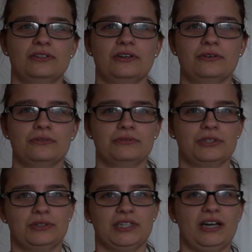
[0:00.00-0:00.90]
you know, you
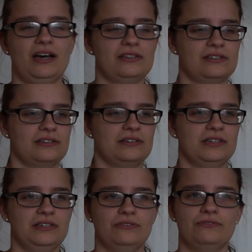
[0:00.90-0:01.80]
can ask
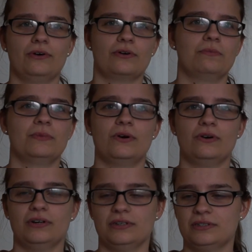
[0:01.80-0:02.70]
in the forum
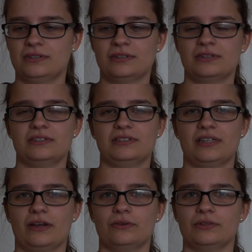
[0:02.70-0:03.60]
or
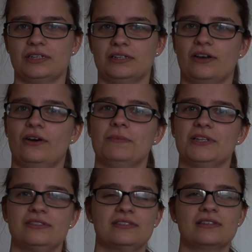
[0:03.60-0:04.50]
down in the
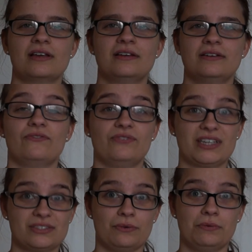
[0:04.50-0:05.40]
comments.
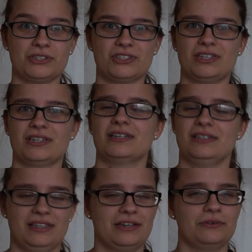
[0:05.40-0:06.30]
Thanks for watching.
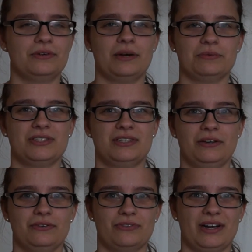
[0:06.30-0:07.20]
Leo, I will see you
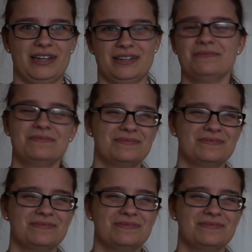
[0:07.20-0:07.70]
on Friday.